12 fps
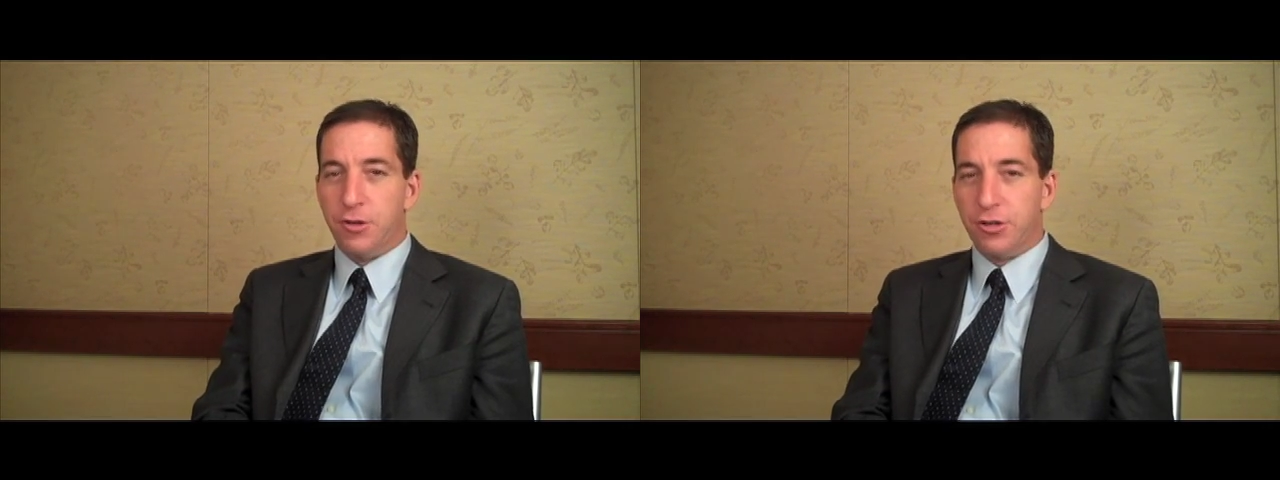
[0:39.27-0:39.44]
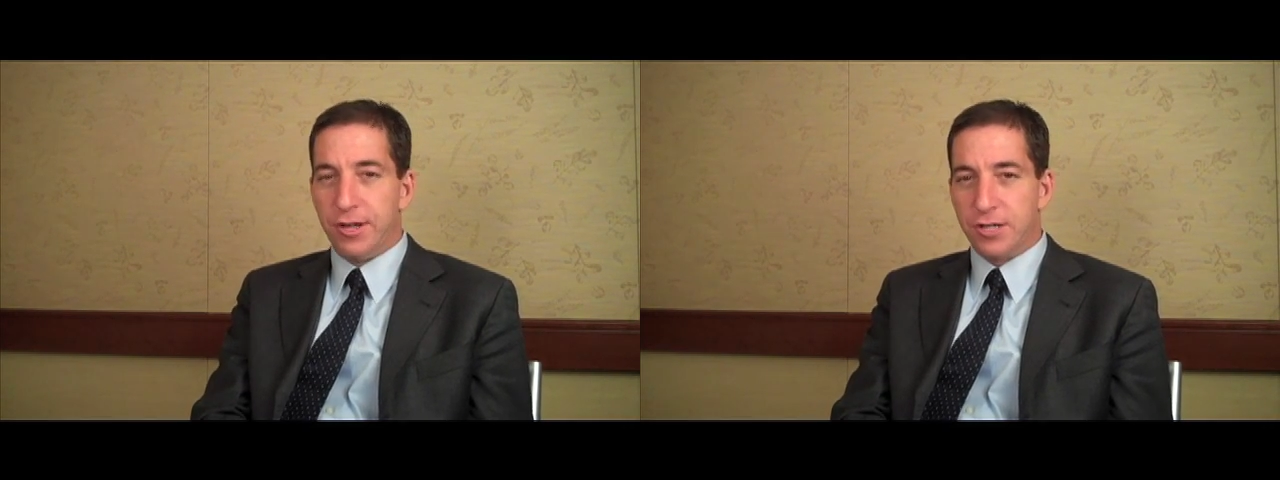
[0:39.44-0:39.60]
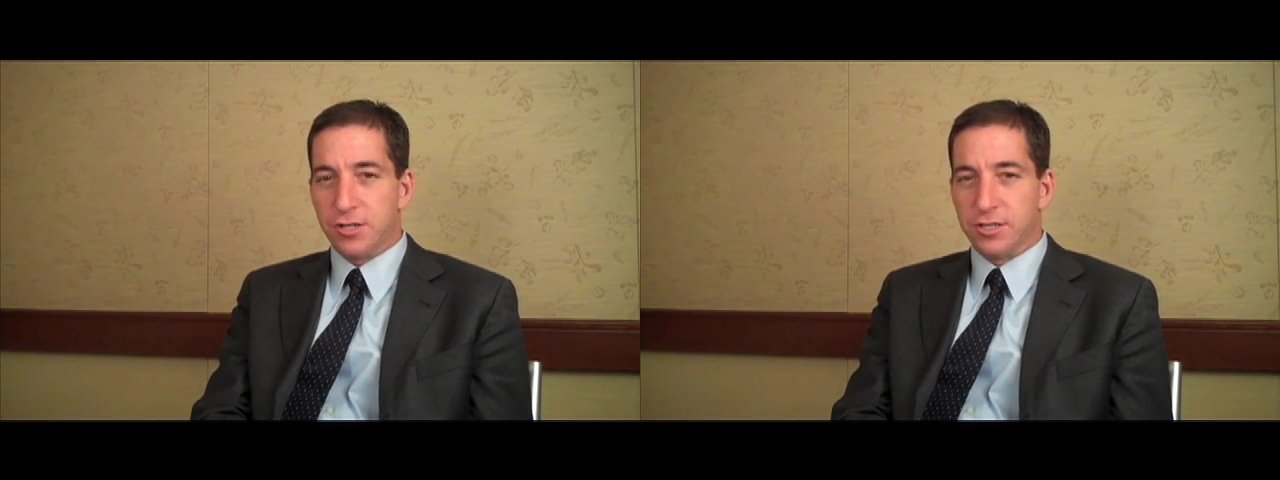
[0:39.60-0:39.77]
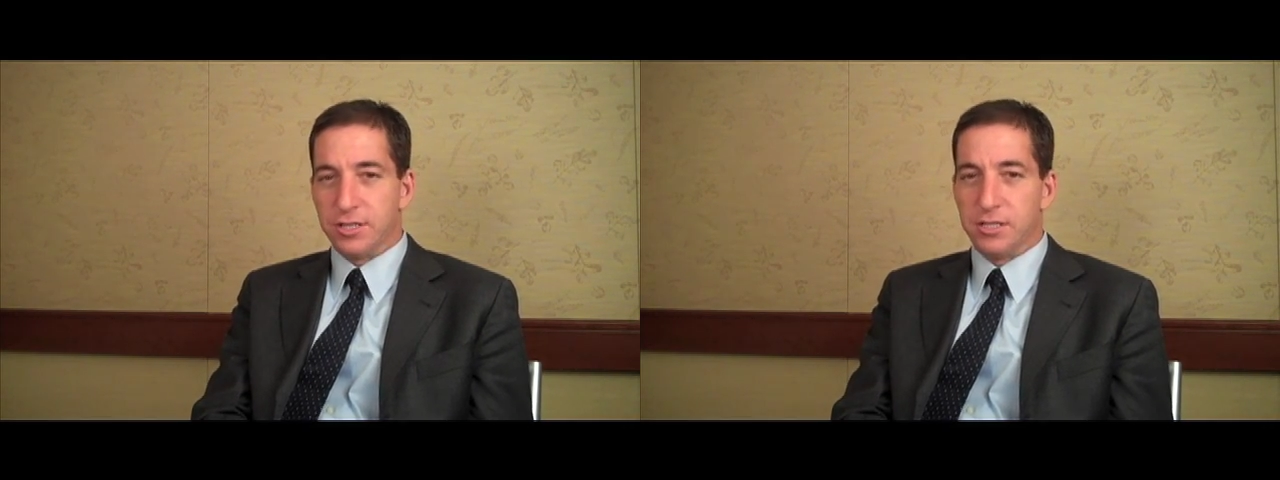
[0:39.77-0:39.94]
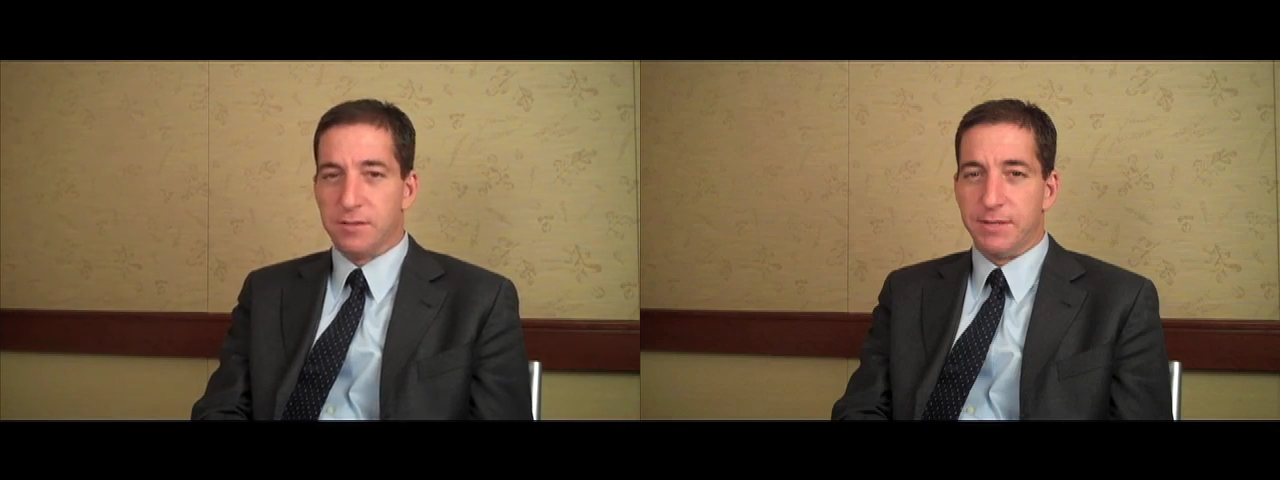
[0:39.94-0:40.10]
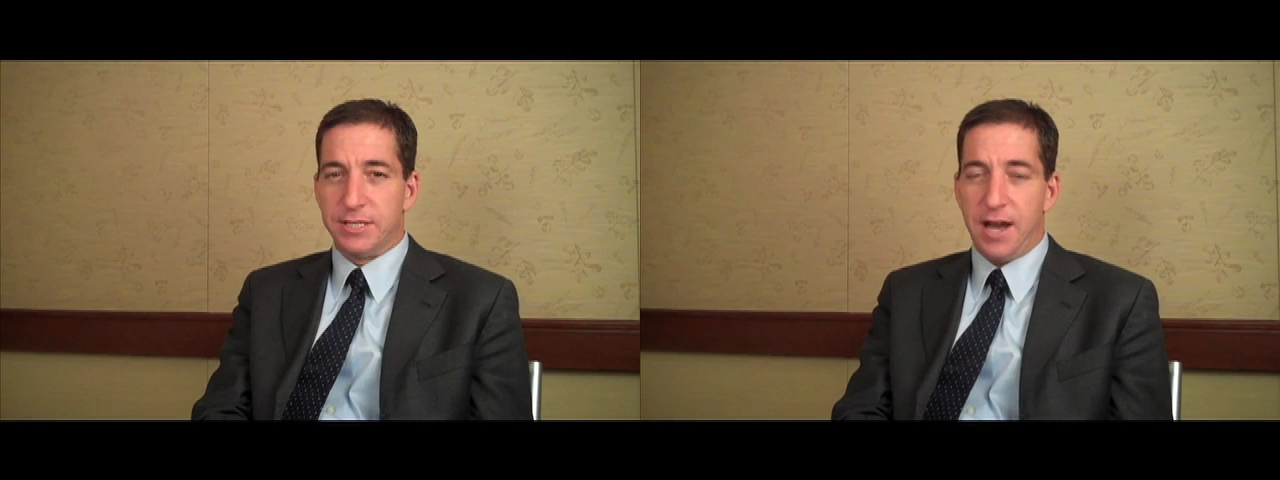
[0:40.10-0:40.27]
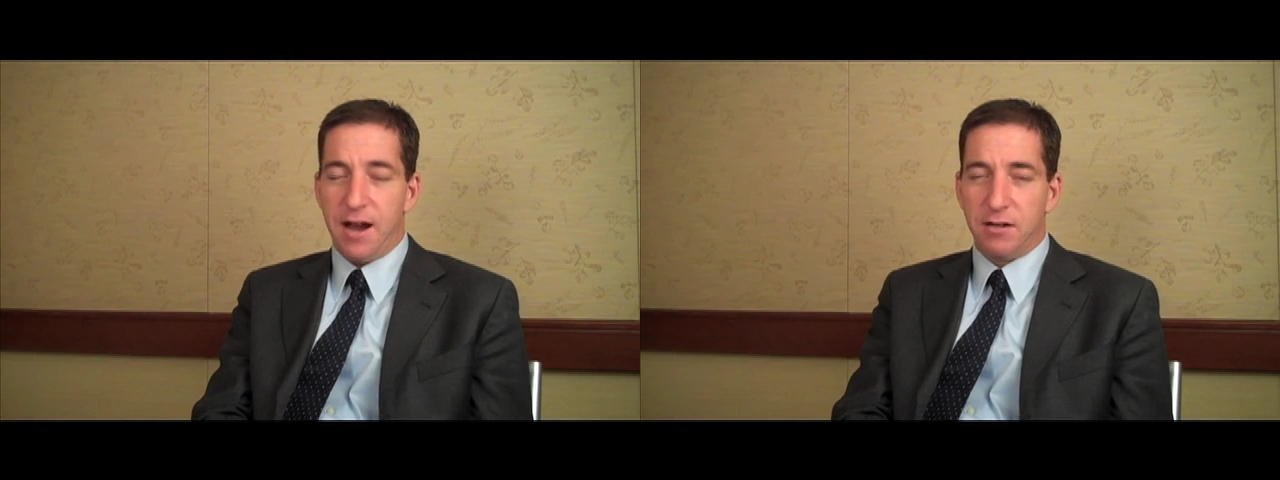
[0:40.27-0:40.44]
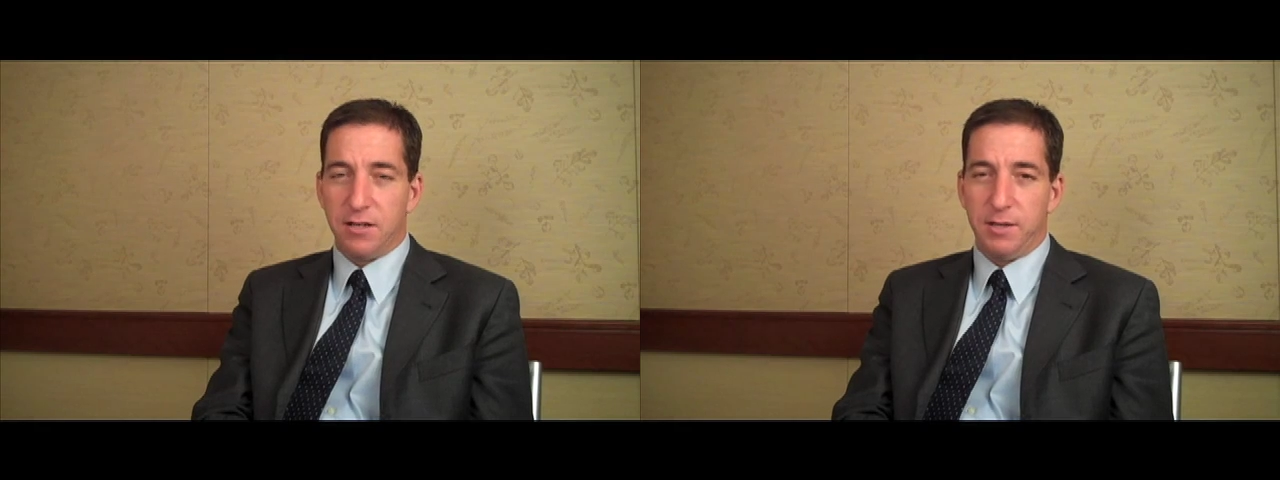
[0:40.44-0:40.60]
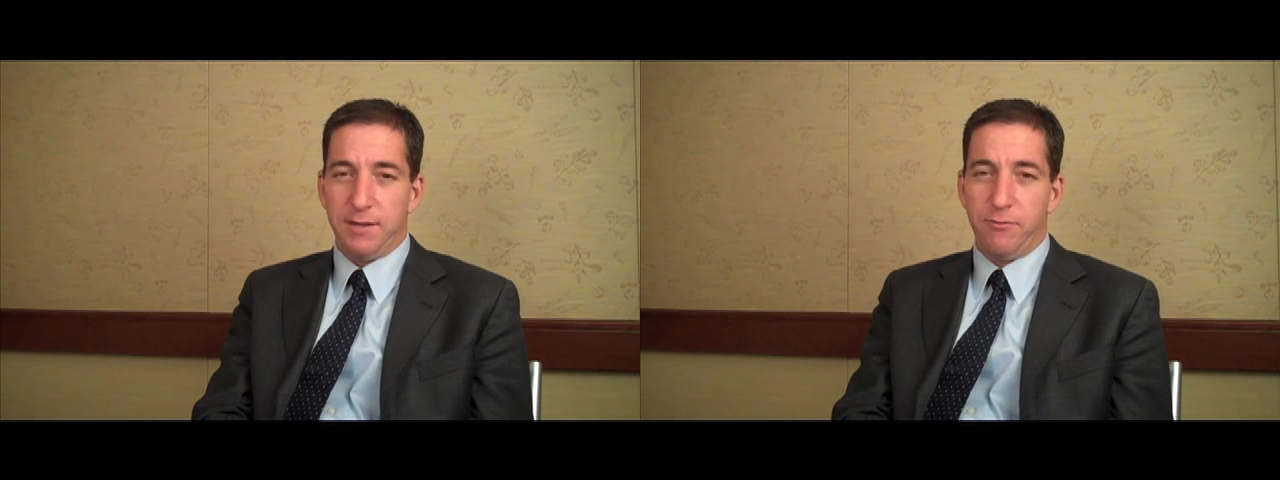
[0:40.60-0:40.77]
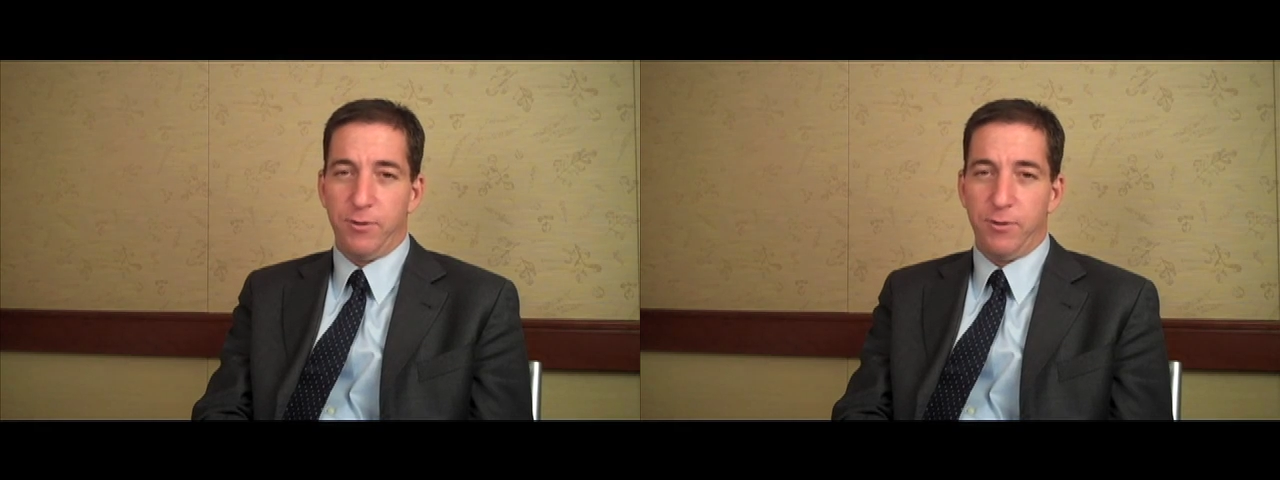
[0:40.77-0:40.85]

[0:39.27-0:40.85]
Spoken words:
the judicial system entirely,